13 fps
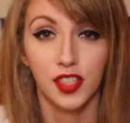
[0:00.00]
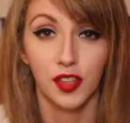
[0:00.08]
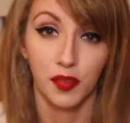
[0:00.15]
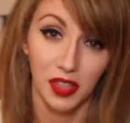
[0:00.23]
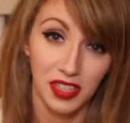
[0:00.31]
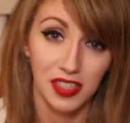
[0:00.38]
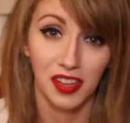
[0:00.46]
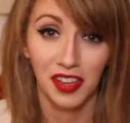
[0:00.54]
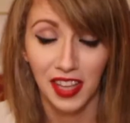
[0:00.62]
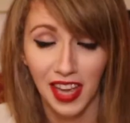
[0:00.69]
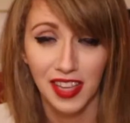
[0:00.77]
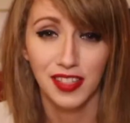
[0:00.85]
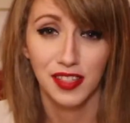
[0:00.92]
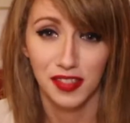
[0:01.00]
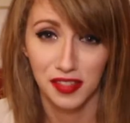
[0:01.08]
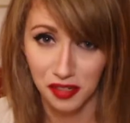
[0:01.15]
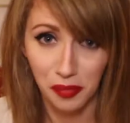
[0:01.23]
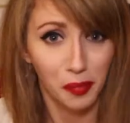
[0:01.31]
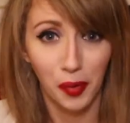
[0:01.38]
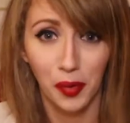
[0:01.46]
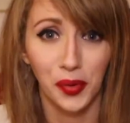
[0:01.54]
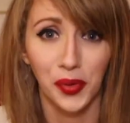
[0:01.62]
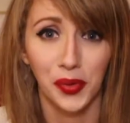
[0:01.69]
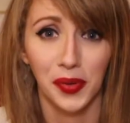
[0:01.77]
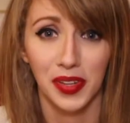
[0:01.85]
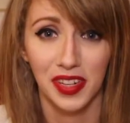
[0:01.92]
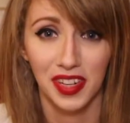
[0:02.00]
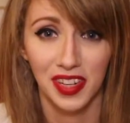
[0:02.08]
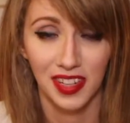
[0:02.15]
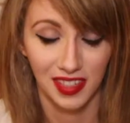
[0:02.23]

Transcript: So this could get super awkward.